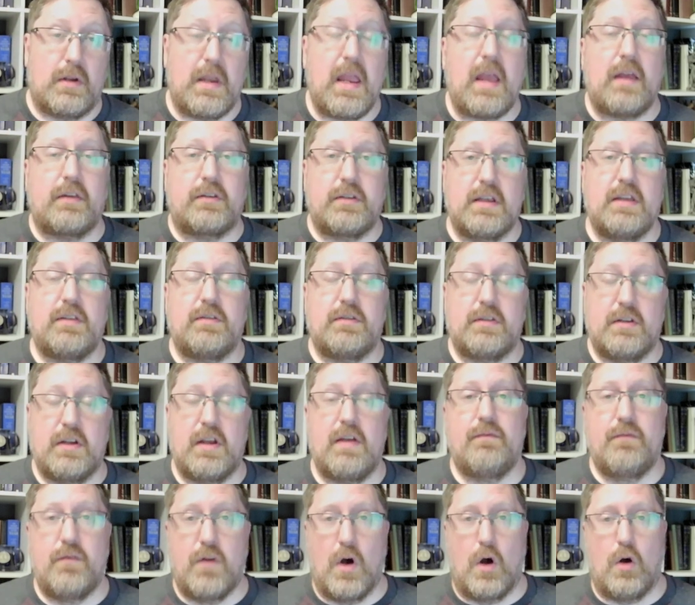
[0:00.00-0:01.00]
yeah, to get to get
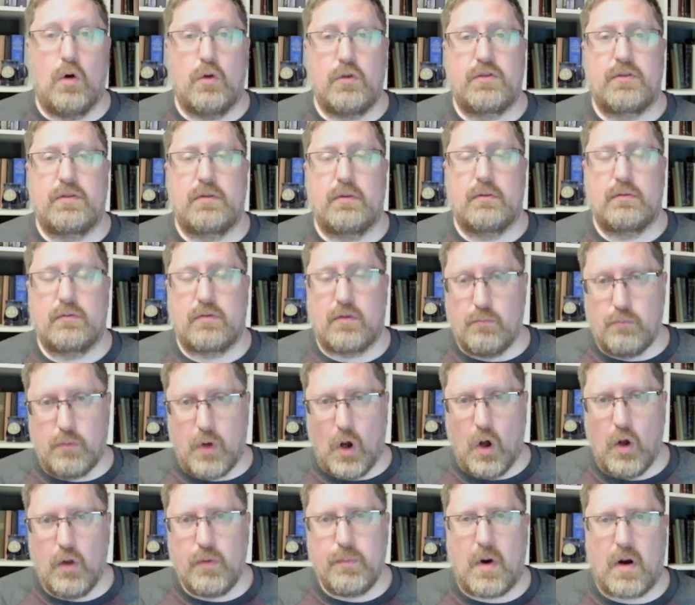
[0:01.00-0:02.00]
votes from
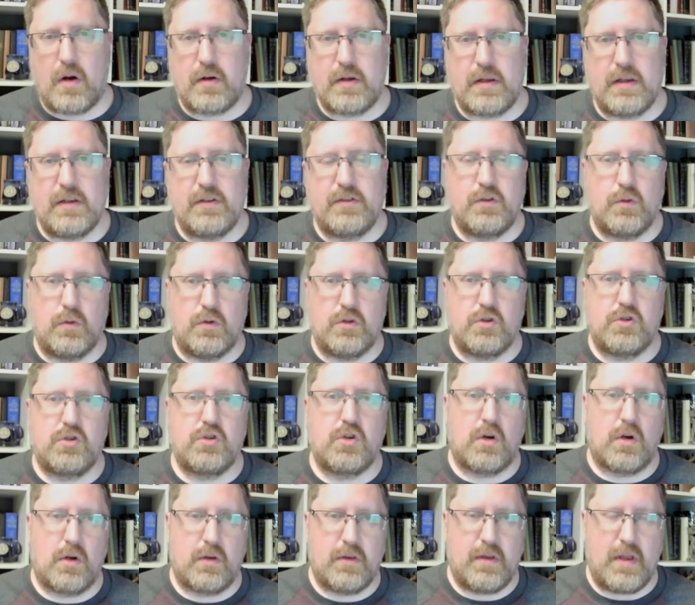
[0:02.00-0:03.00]
both parties to
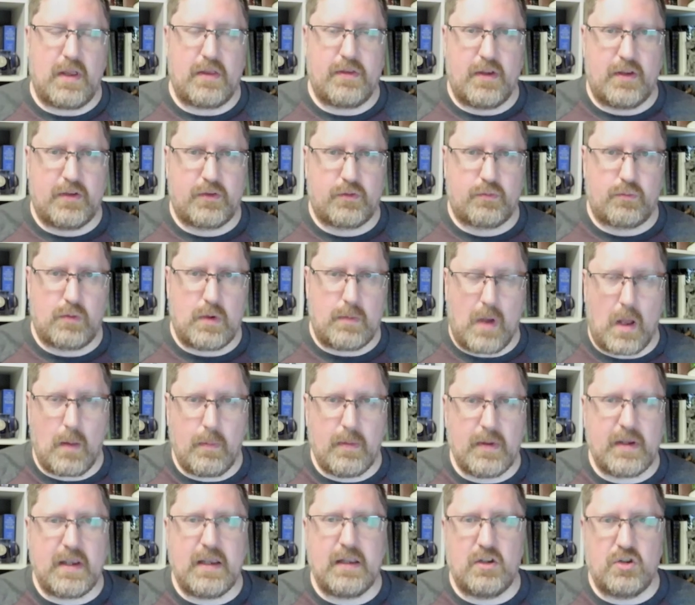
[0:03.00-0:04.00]
ensure that this
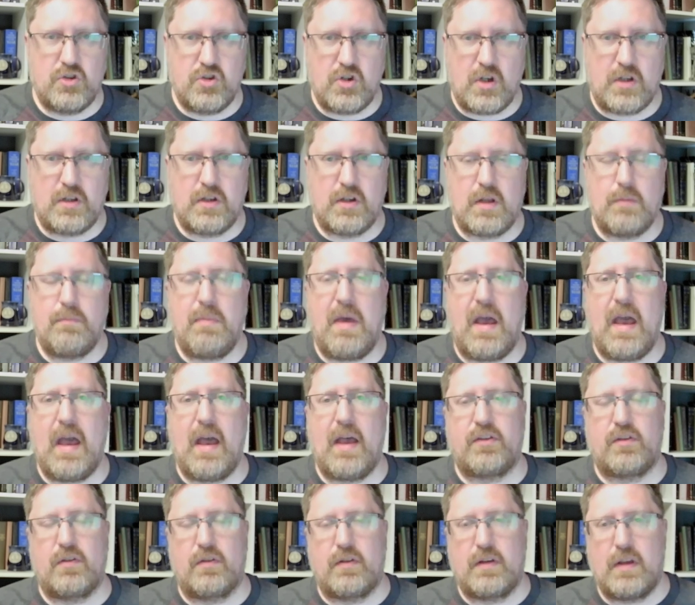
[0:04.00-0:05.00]
Republican agenda could
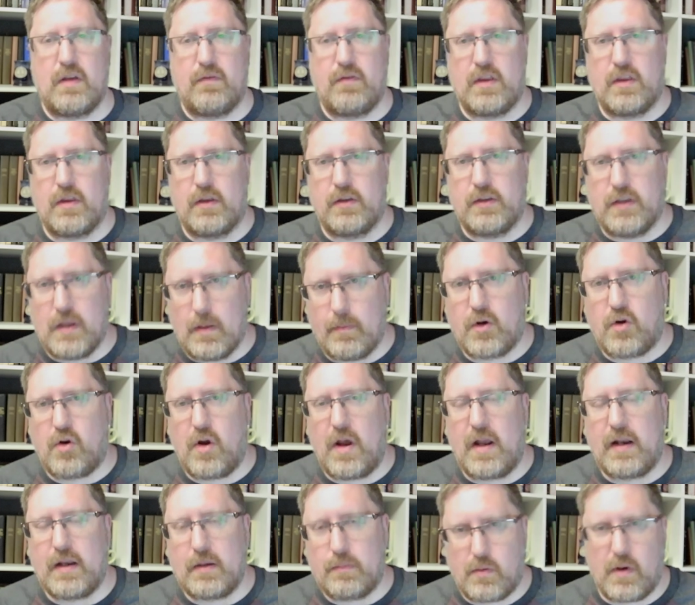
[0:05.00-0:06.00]
pass of giving the
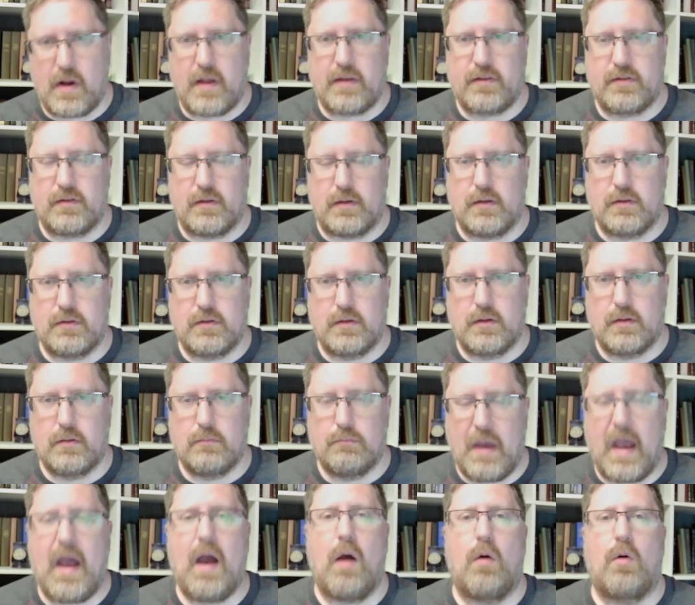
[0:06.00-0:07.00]
Democratic president
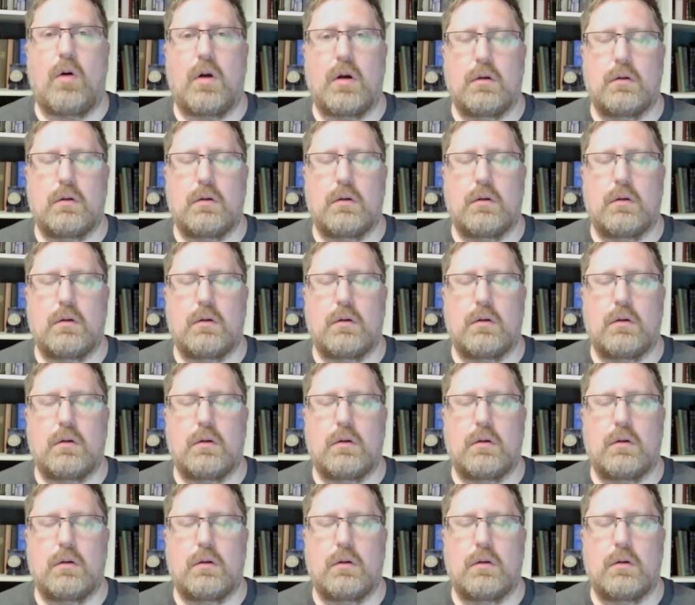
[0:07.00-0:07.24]
power.